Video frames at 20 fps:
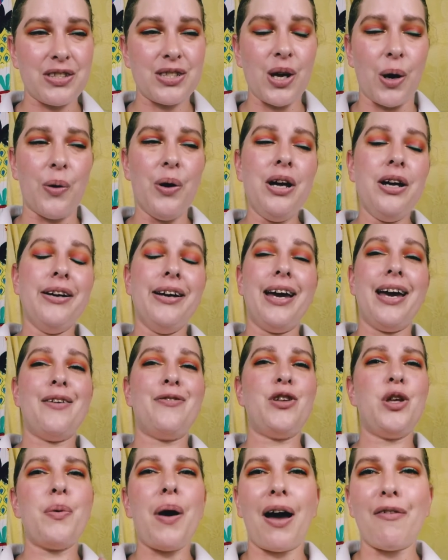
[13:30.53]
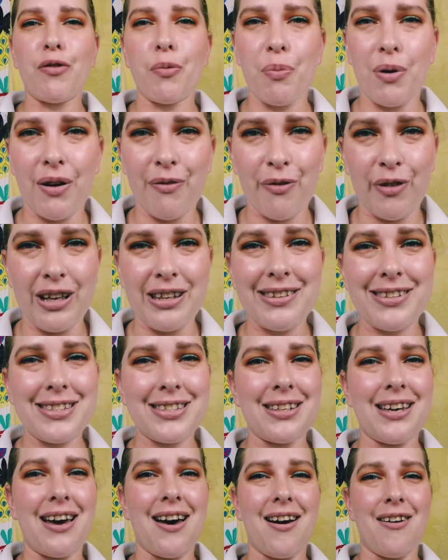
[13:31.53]
So if you have a preference
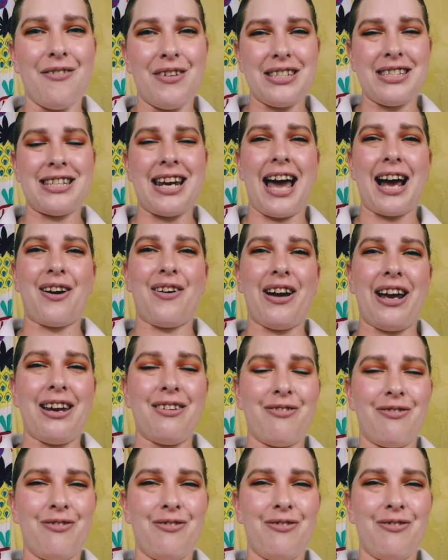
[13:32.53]
of a Snack Crate,